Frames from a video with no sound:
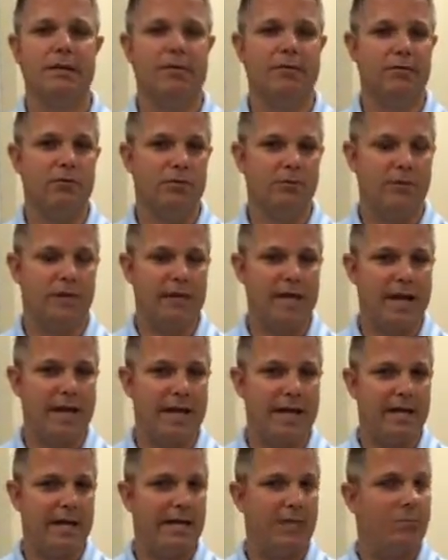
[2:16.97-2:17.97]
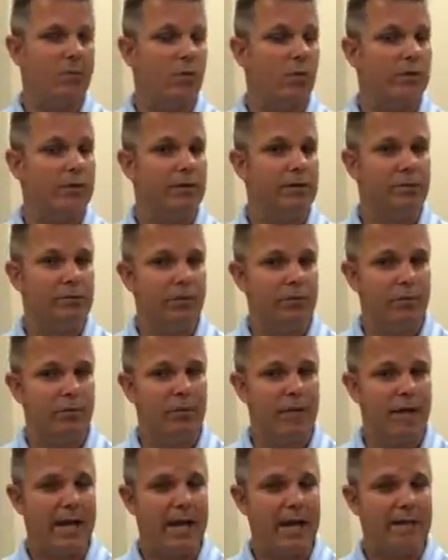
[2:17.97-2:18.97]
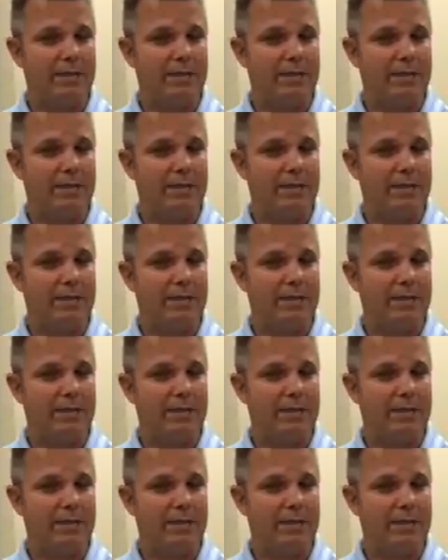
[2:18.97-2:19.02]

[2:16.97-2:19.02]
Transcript: through the VA. But what you do pay